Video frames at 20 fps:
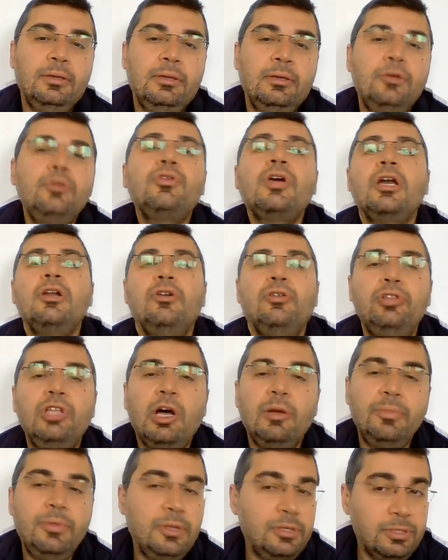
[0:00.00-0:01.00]
You cannot
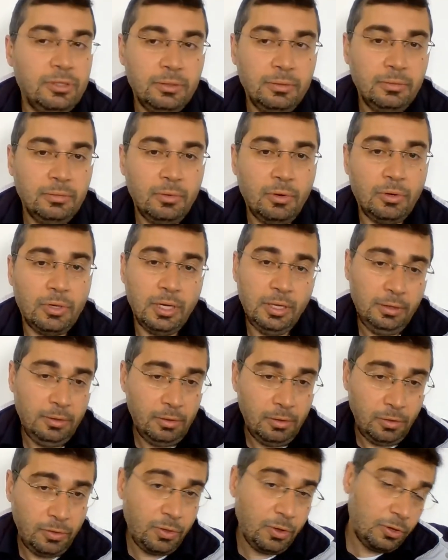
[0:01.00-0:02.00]
doubt this. Okay.
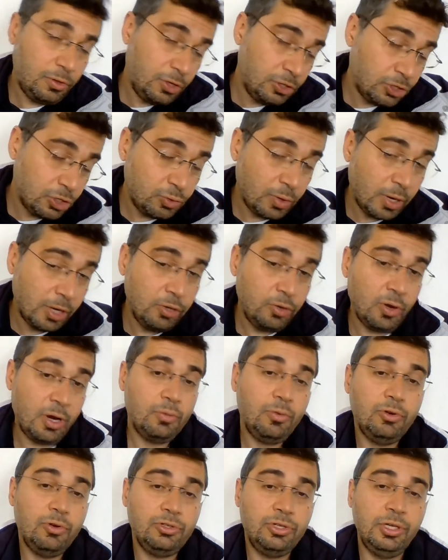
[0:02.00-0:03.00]
This is why you are
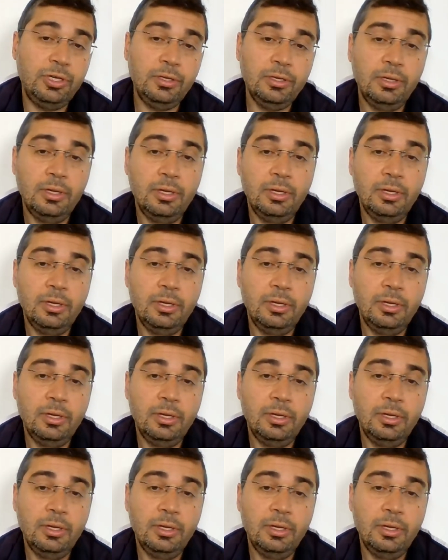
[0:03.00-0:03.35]
watching